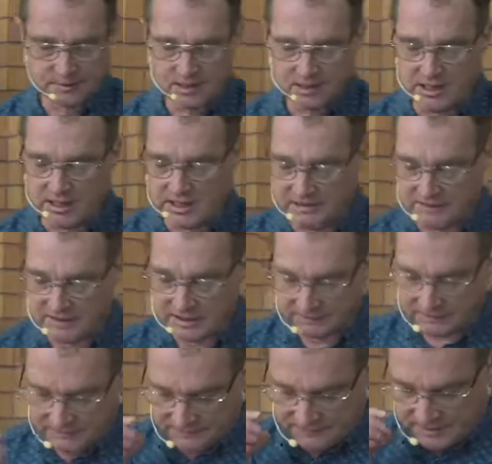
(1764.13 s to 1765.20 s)
Our loving
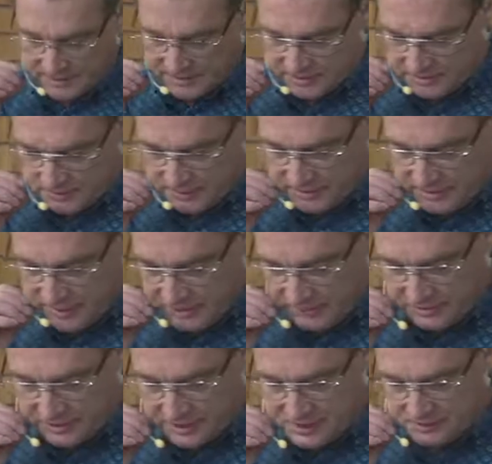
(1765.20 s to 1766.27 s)
Heavenly Father, we think of
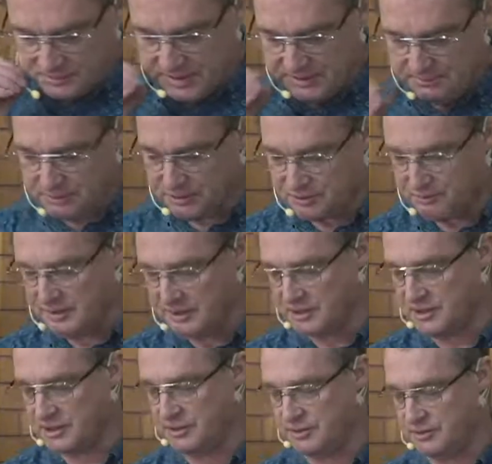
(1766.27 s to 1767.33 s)
those people that we
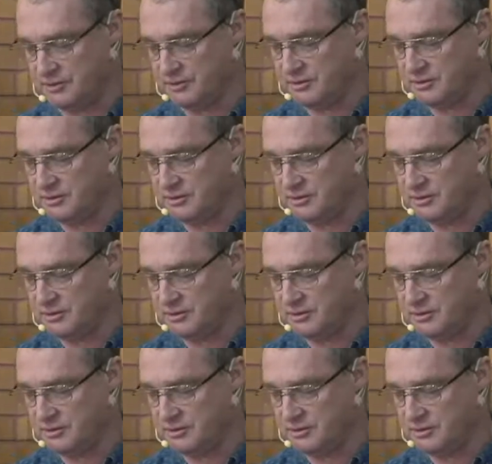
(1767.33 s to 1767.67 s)
know